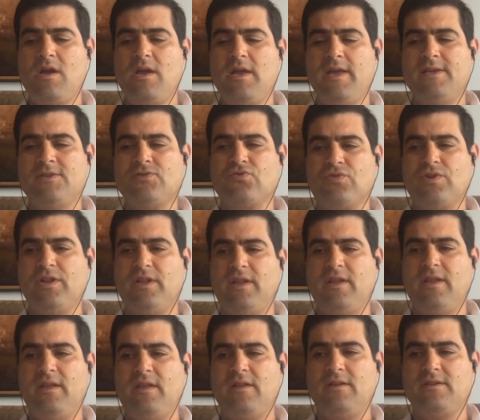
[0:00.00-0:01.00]
is
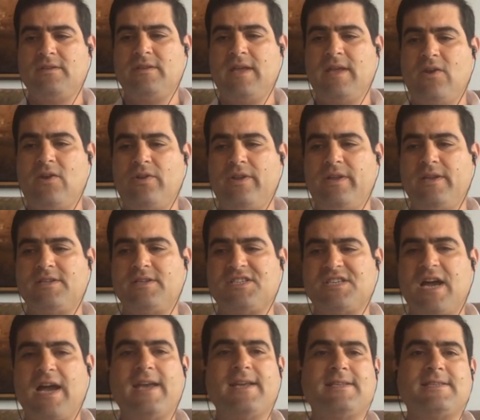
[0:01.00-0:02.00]
really not only
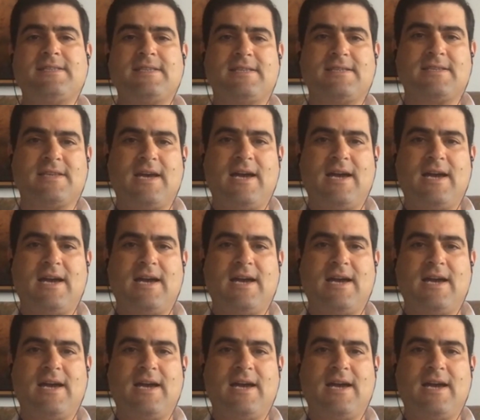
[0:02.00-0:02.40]
science's